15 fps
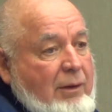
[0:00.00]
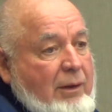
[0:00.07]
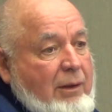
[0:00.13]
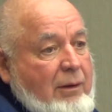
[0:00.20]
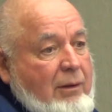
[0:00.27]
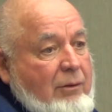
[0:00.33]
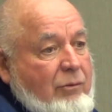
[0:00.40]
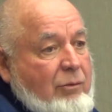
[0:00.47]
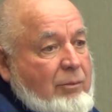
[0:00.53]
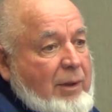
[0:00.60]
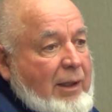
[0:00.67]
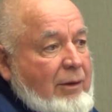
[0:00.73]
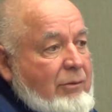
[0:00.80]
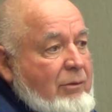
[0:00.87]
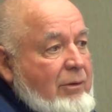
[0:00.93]
in
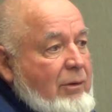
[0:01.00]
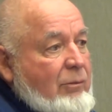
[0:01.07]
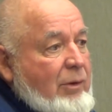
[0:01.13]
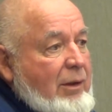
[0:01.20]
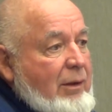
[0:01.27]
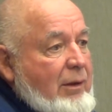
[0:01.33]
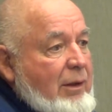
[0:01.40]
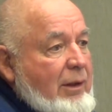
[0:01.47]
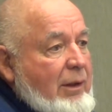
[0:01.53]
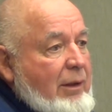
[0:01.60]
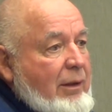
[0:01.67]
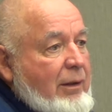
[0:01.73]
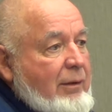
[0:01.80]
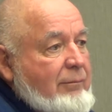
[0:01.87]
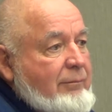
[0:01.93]
Sumas and the one in
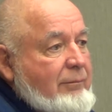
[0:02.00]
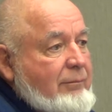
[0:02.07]
Connecticut,